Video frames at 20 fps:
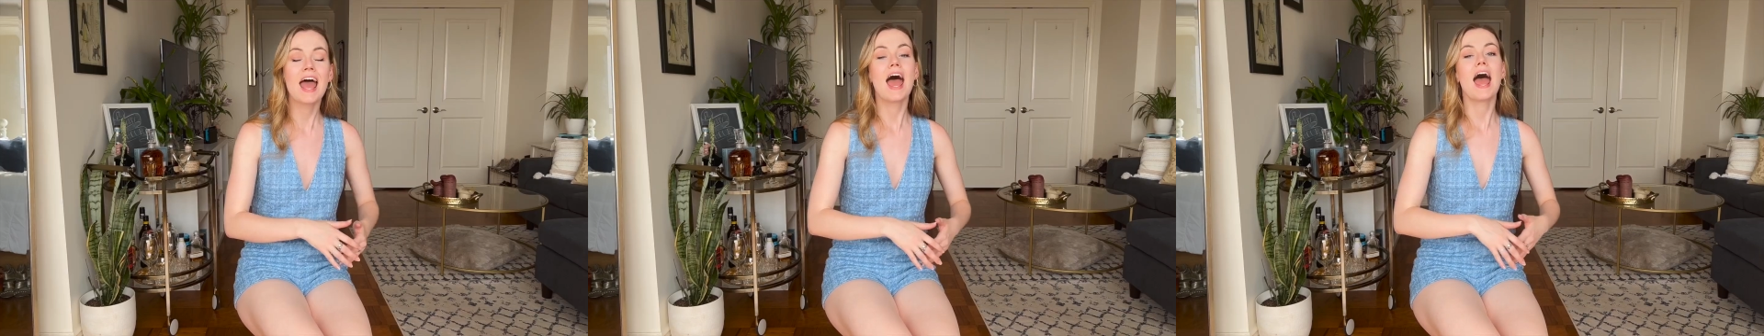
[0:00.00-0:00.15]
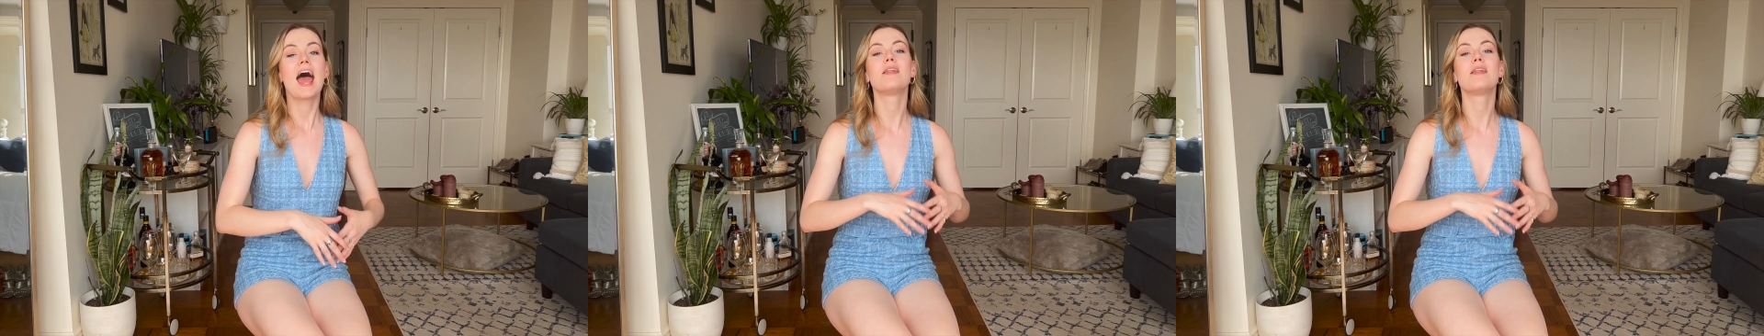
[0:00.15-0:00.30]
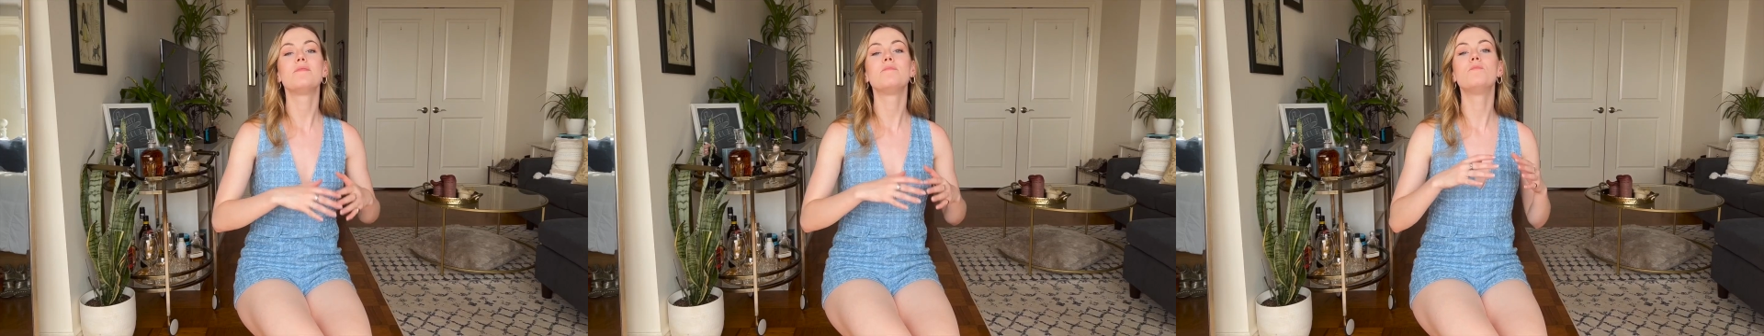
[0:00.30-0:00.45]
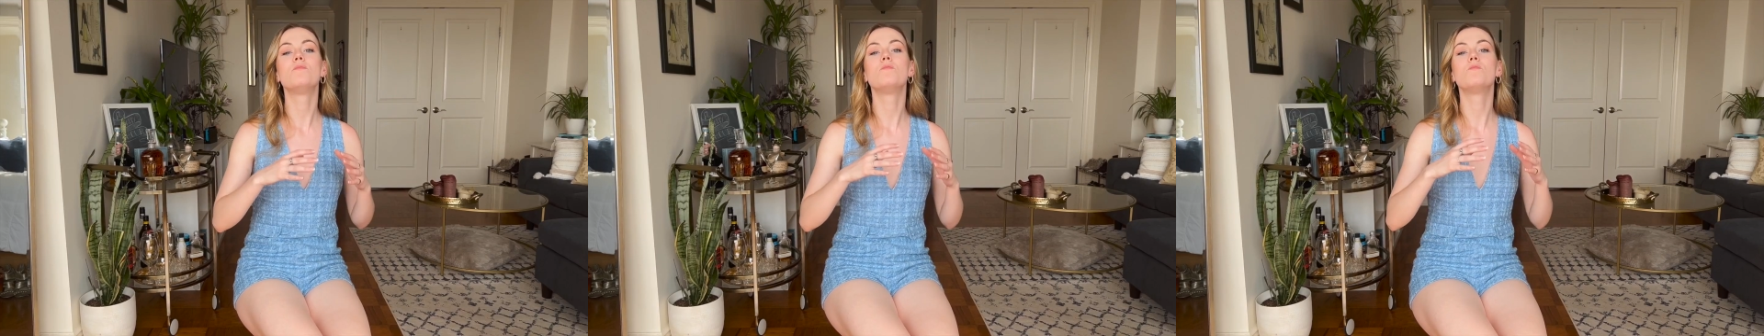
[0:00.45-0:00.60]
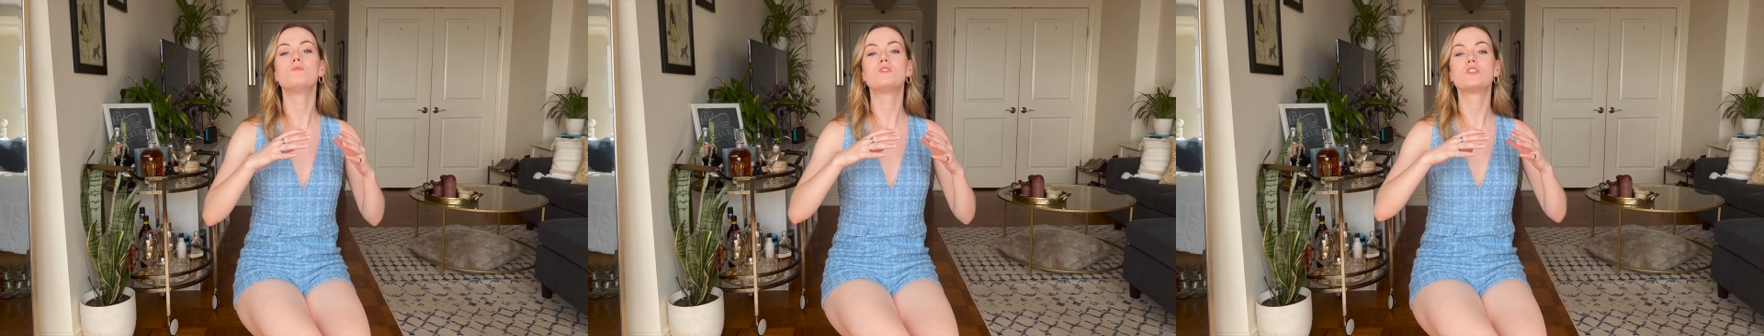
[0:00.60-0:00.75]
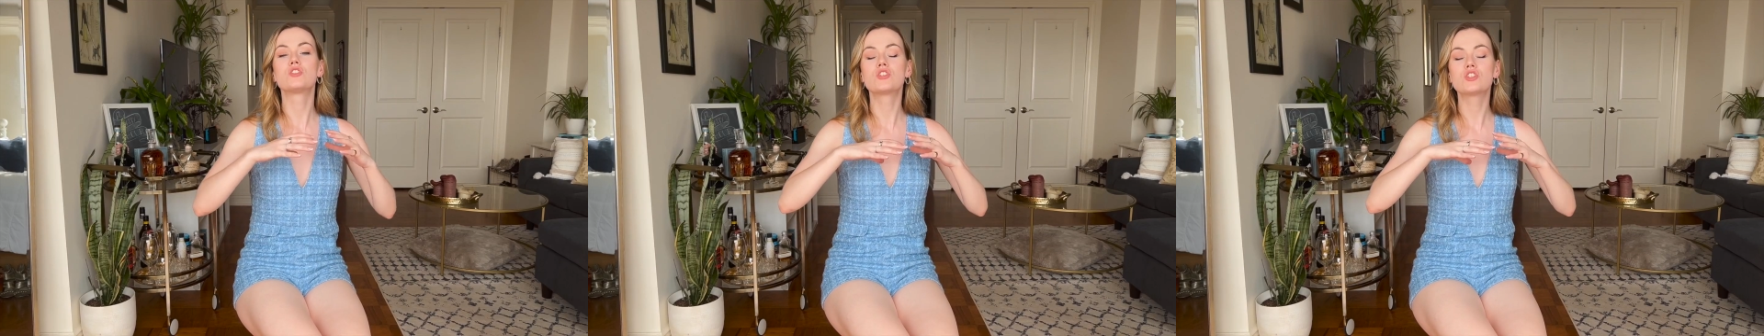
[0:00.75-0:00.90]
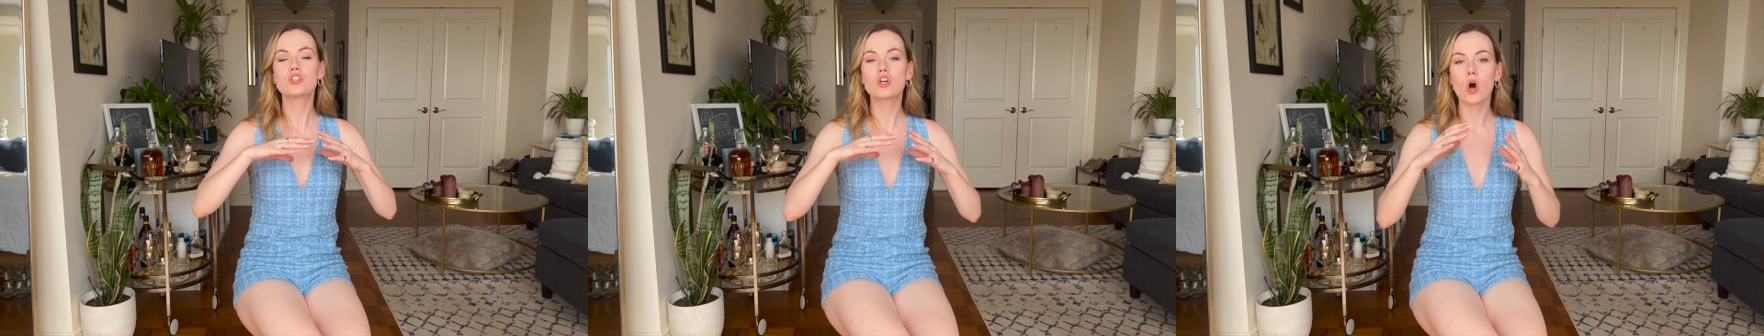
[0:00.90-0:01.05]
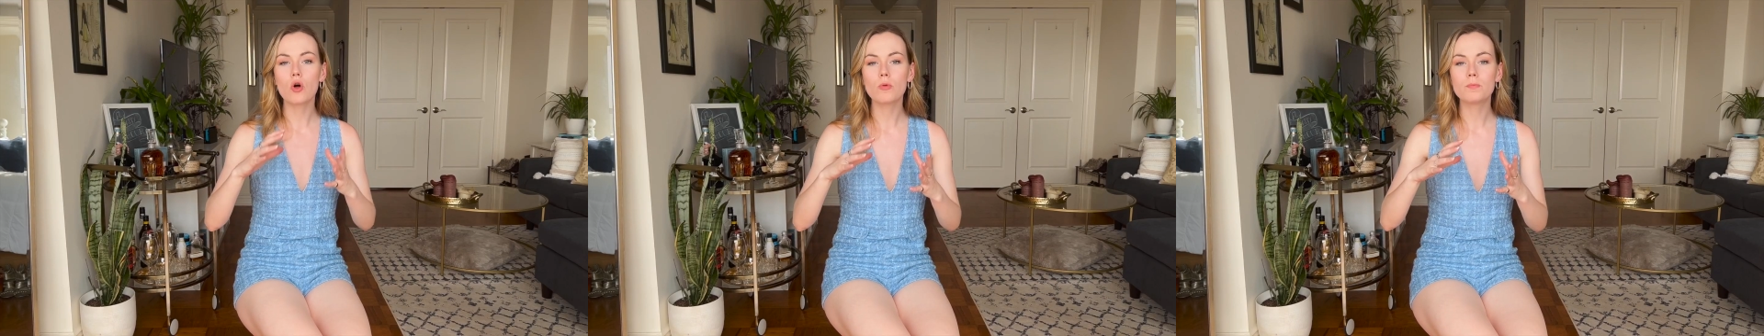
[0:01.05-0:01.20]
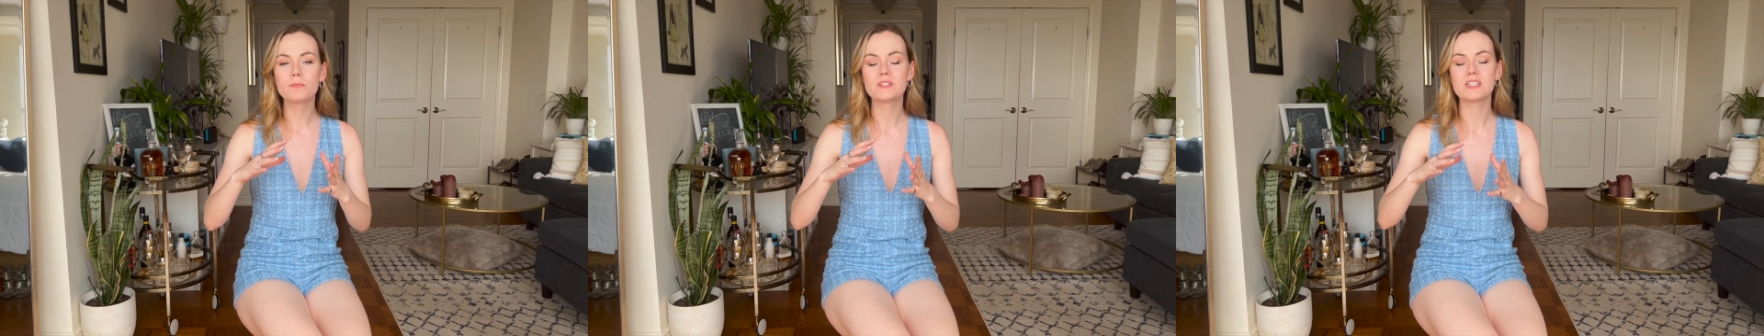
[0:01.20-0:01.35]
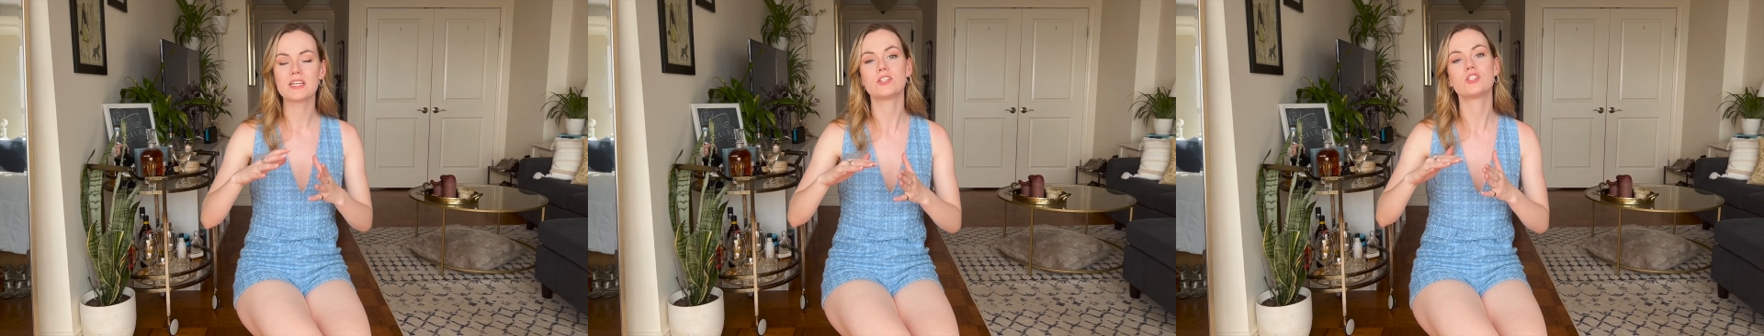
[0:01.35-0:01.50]
and
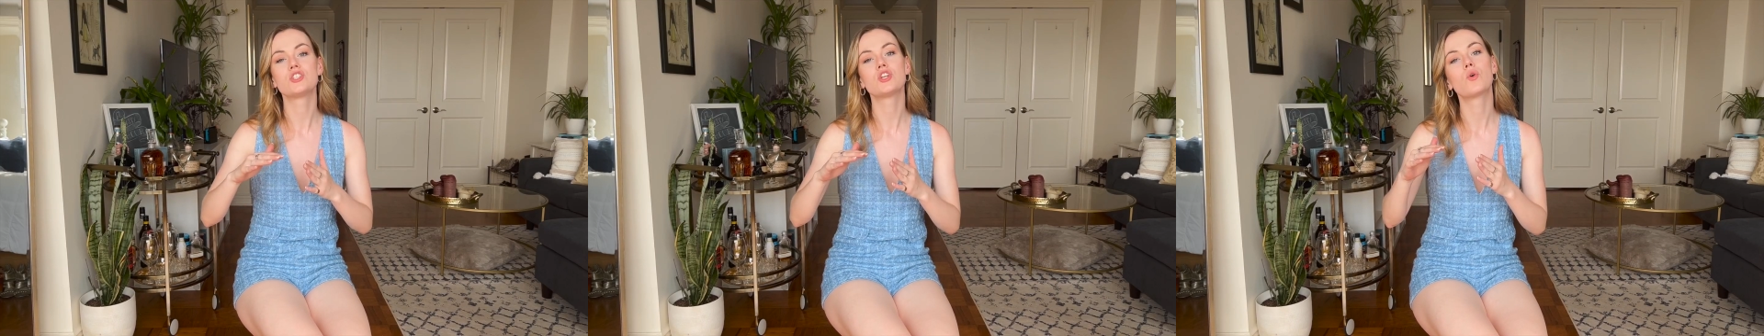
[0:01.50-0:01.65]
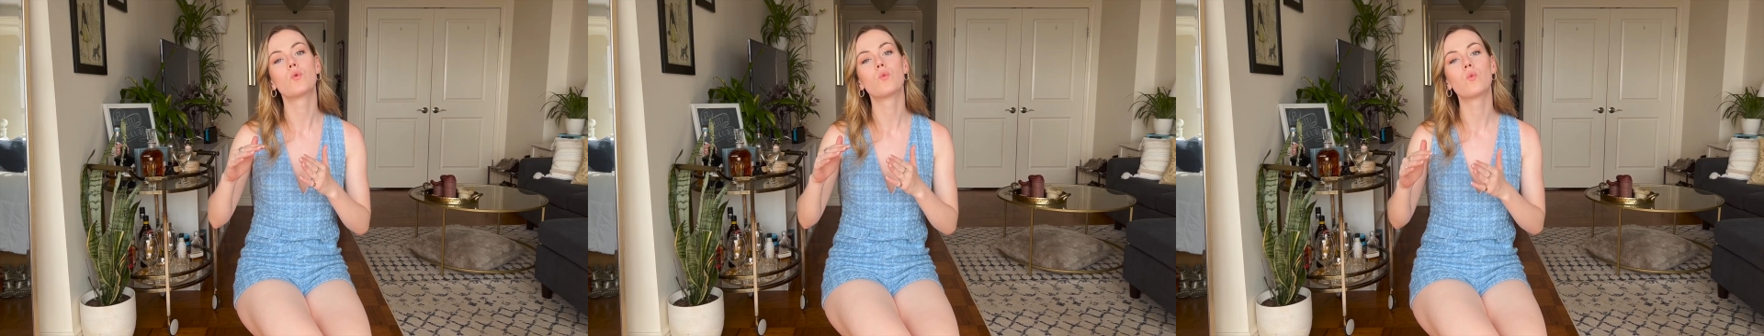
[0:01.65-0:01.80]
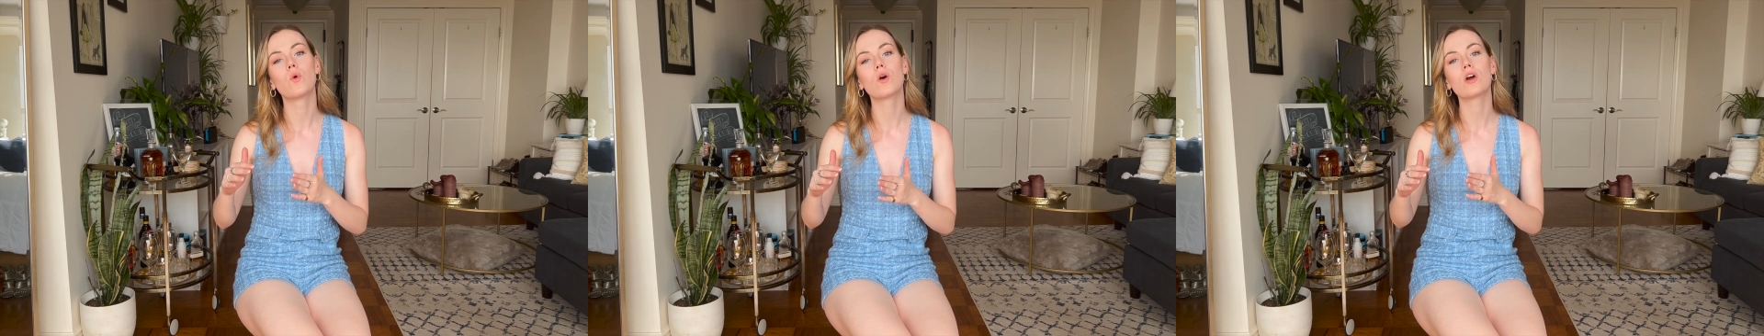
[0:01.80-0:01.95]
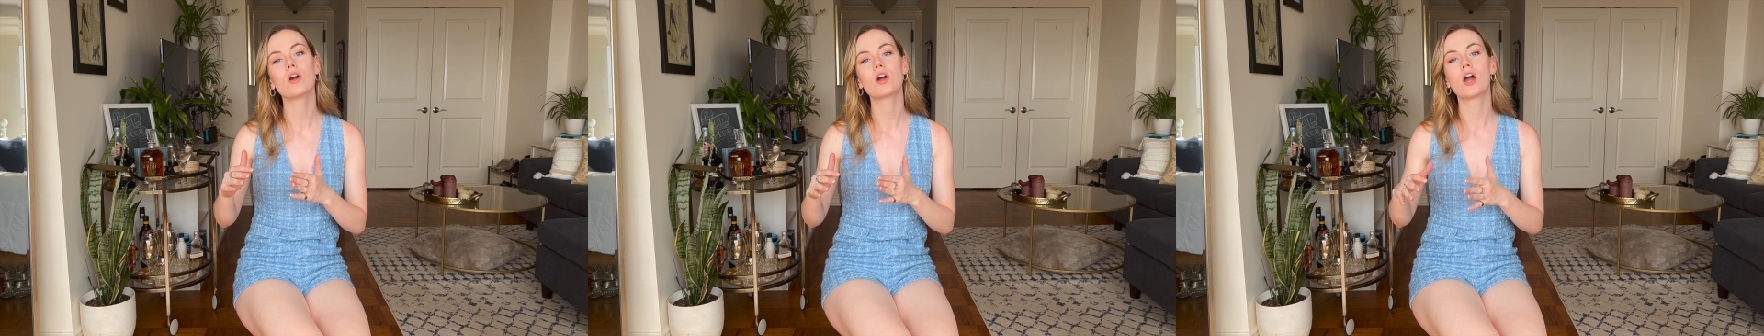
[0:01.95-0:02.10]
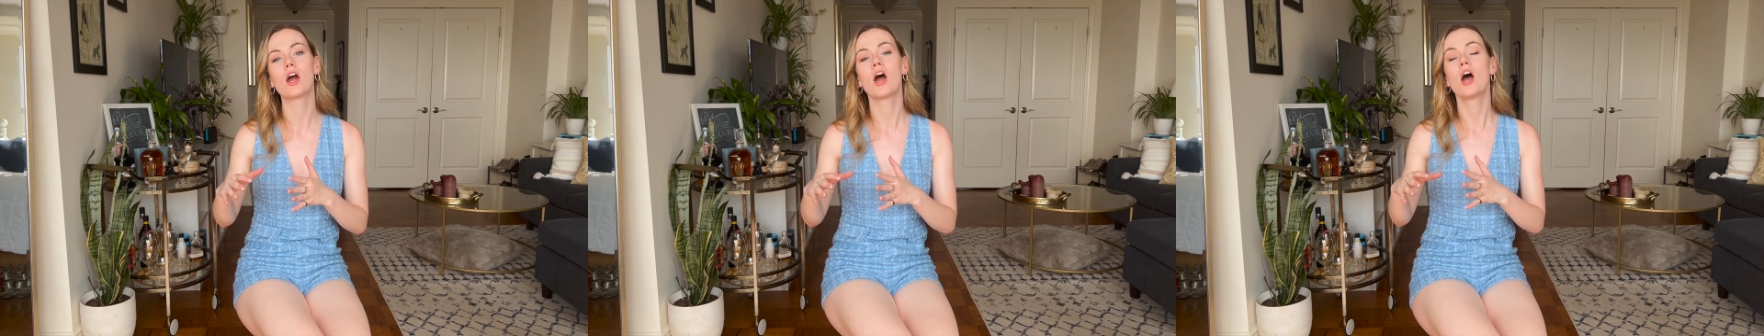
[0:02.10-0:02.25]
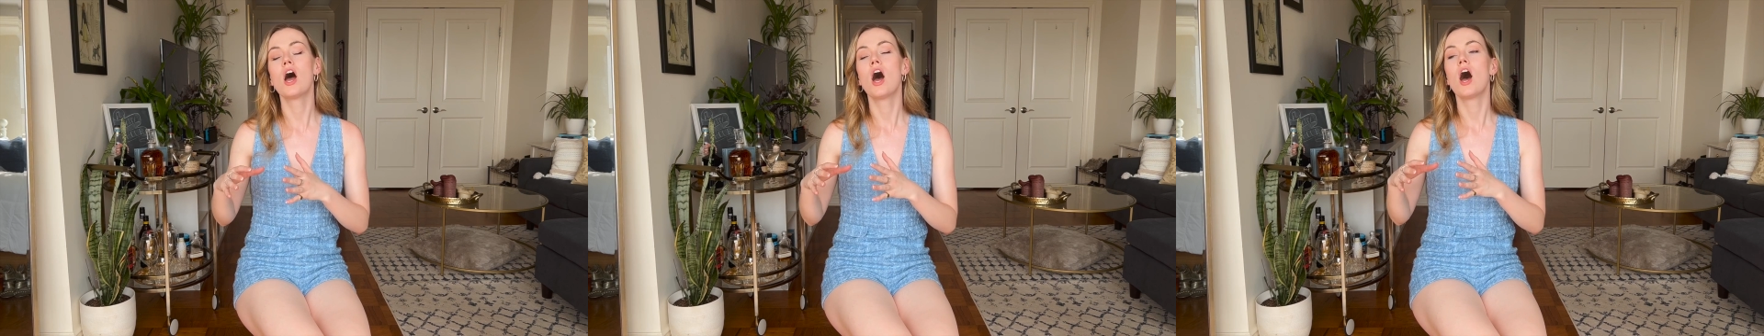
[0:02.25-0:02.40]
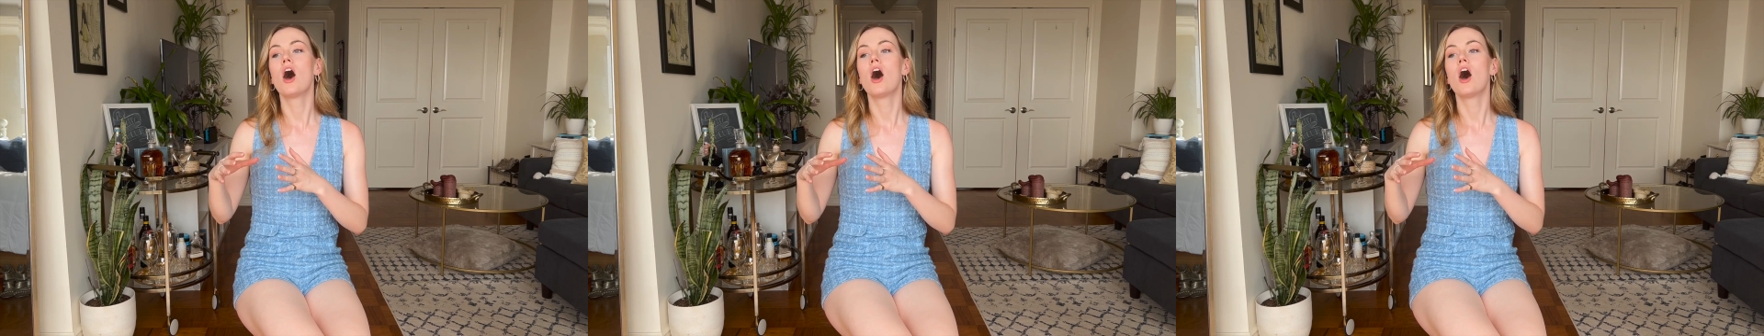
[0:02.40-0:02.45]
sculpt it to work